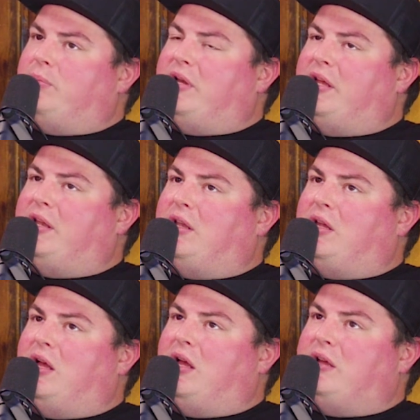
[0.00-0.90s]
But it
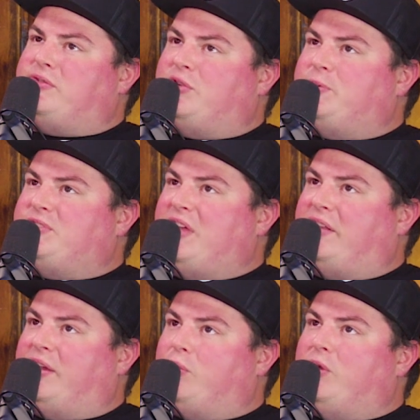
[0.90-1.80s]
was the first place I had
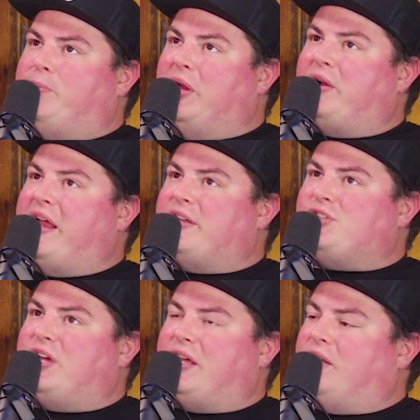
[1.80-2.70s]
like a real beer can
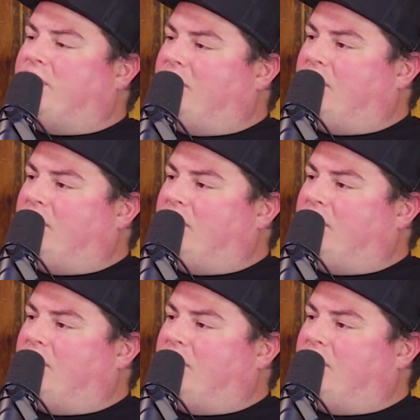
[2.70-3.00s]
chicken.